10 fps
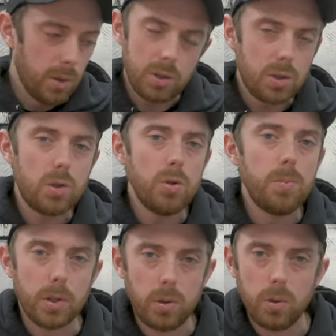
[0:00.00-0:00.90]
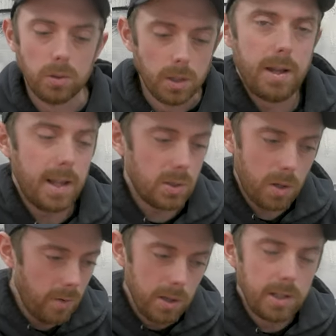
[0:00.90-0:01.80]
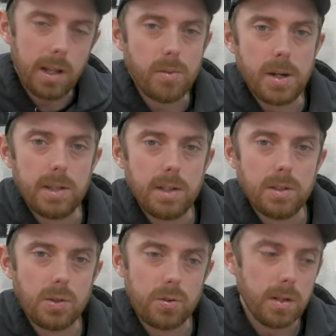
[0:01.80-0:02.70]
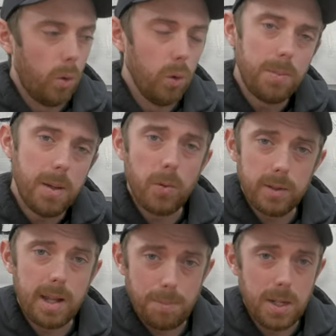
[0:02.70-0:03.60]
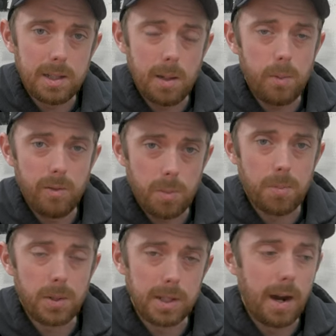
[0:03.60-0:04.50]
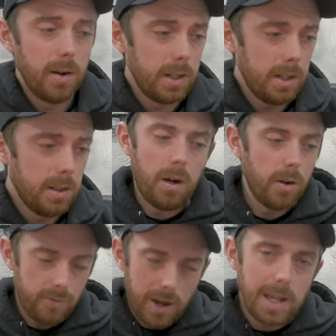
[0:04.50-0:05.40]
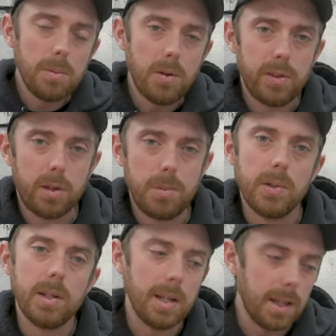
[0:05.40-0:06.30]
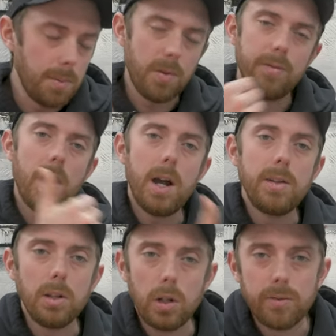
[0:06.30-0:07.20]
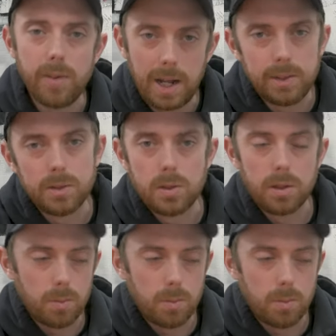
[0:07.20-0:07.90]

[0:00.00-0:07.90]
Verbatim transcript: which is super cool. And that's what I really love about the industry. All the people in that peak level of popularity are available for the community, and they provide a lot of value to the